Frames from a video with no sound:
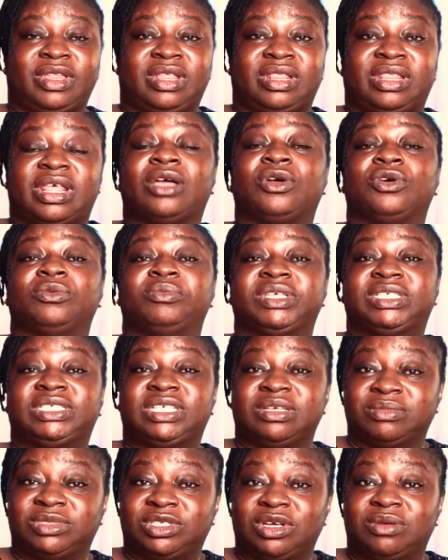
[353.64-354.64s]
there could be
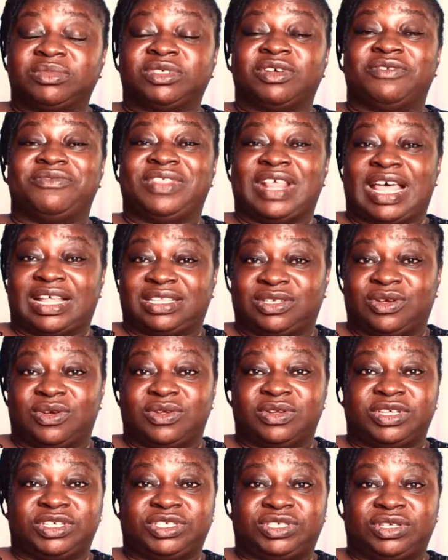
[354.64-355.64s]
symptoms of that
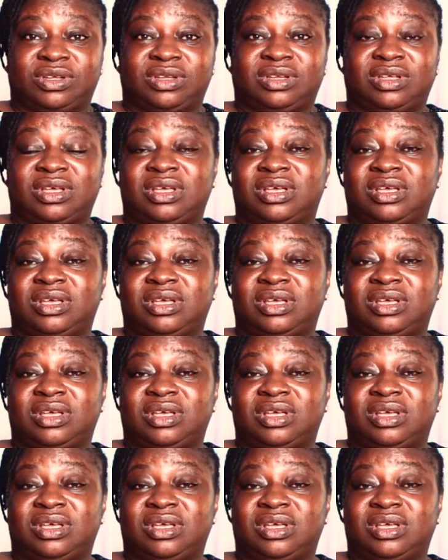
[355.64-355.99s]
condition,